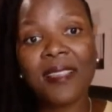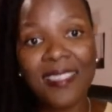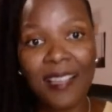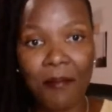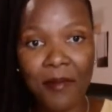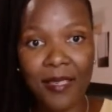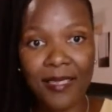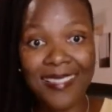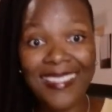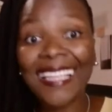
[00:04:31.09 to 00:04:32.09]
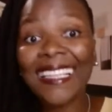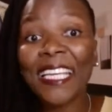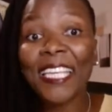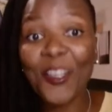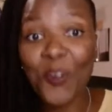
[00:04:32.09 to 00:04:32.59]
something that they
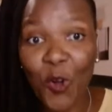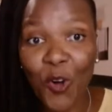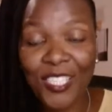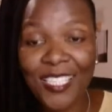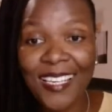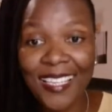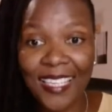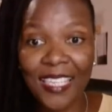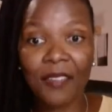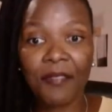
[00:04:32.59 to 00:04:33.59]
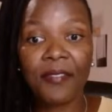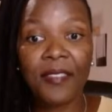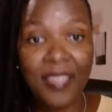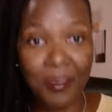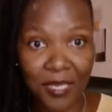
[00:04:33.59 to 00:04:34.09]
cannot give
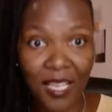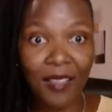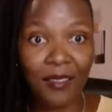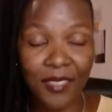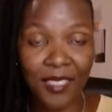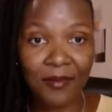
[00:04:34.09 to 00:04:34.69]
themselves.